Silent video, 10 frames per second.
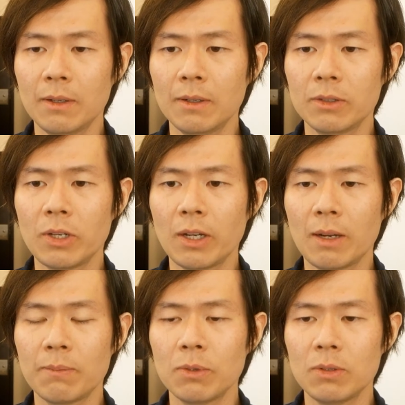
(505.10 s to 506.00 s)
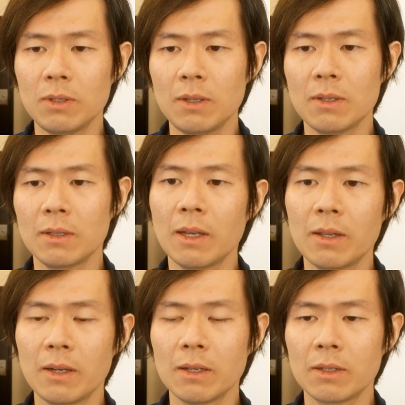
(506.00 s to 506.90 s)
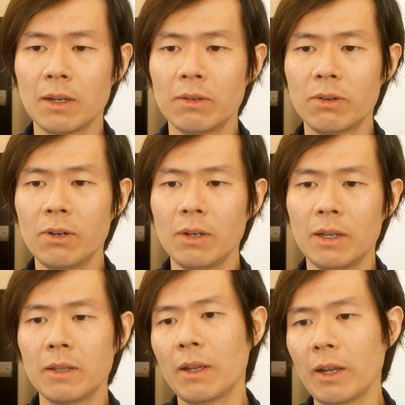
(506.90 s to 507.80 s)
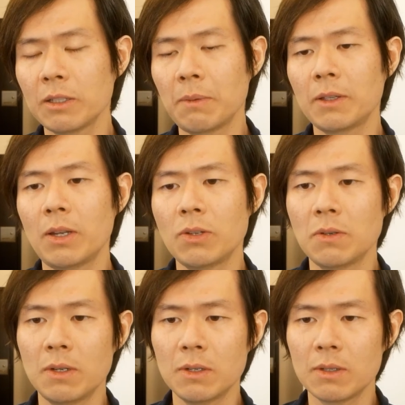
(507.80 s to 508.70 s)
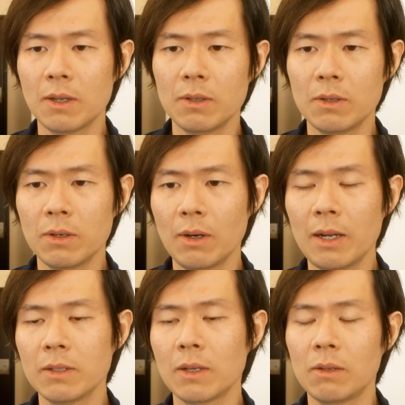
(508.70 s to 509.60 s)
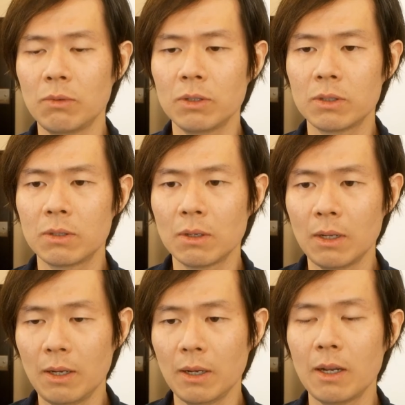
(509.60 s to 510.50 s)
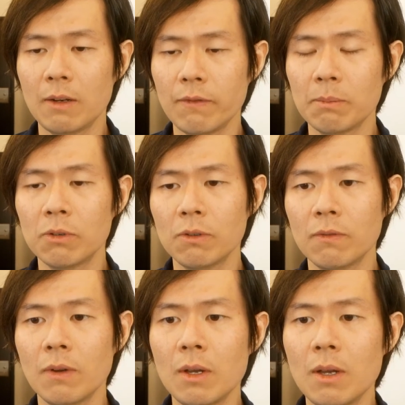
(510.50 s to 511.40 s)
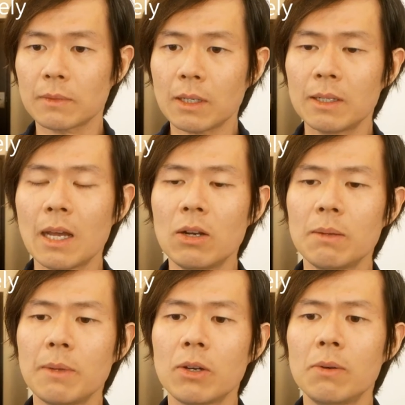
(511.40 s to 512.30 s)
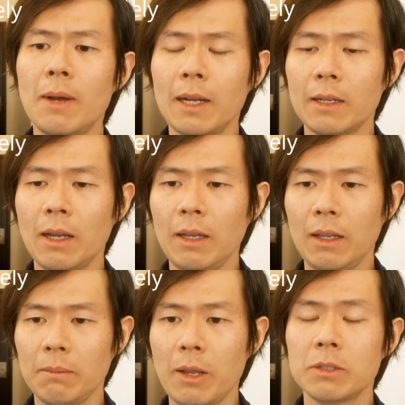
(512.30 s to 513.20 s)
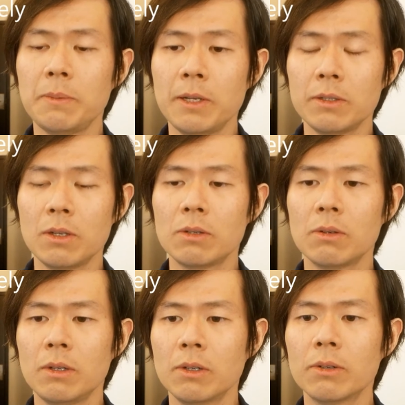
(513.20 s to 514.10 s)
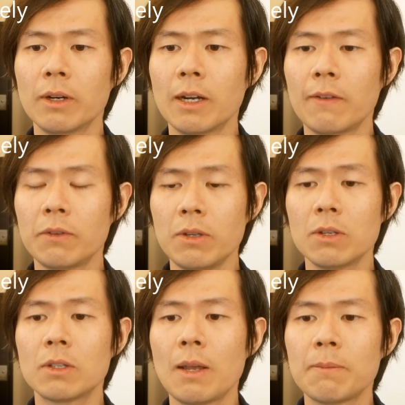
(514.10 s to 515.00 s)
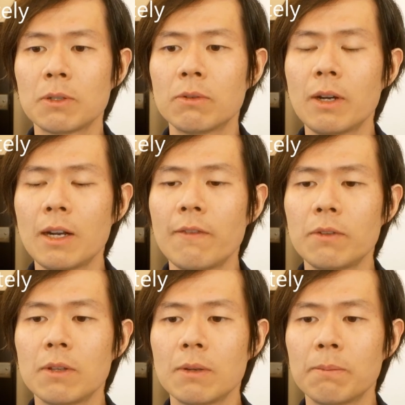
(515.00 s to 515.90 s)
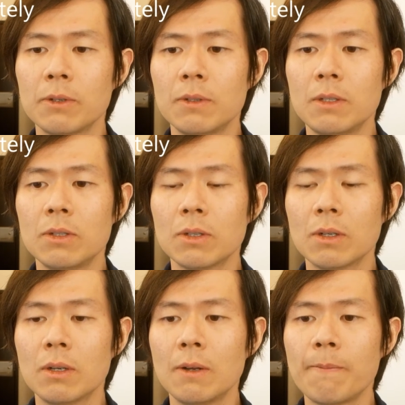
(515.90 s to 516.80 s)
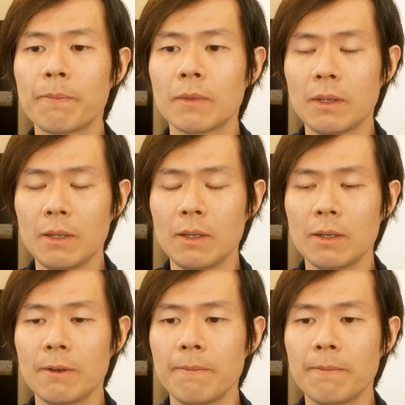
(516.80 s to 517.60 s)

checkup to see that nothing has gone wrong, and the expectation is that your eyesight will kind of improve. Now let me go back and highlight my experiences, right after each step. So right after the procedure, the